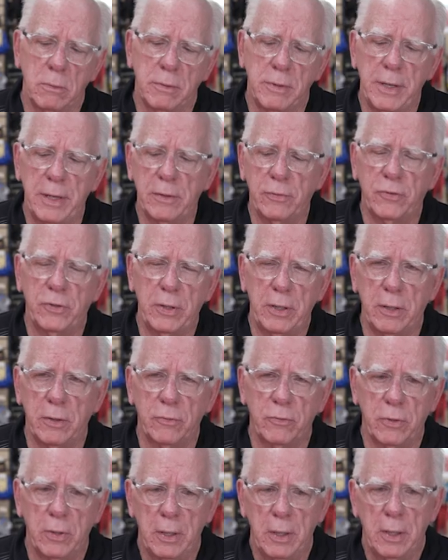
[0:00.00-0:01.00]
This
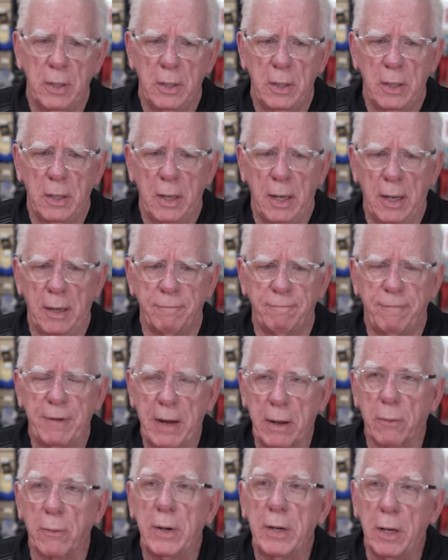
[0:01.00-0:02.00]
is a
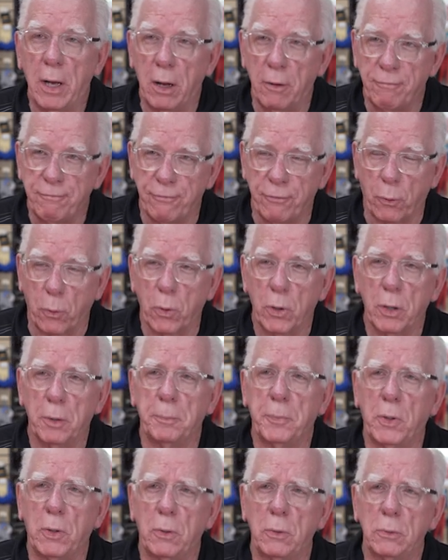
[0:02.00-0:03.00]
very
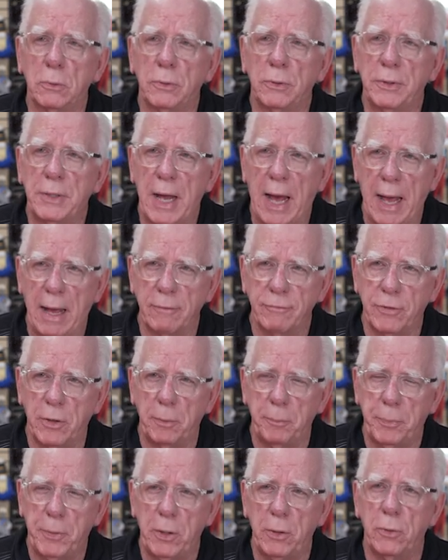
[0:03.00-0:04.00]
affordable dive
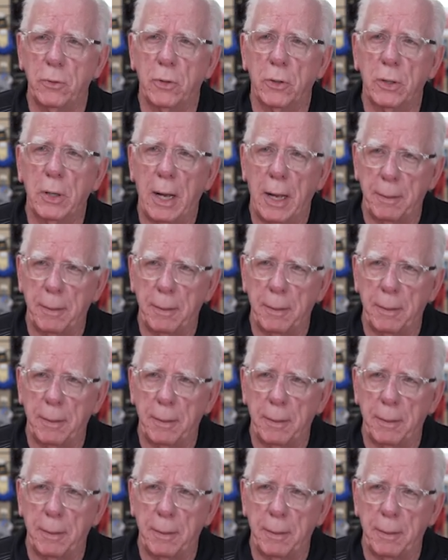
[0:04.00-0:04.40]
computer.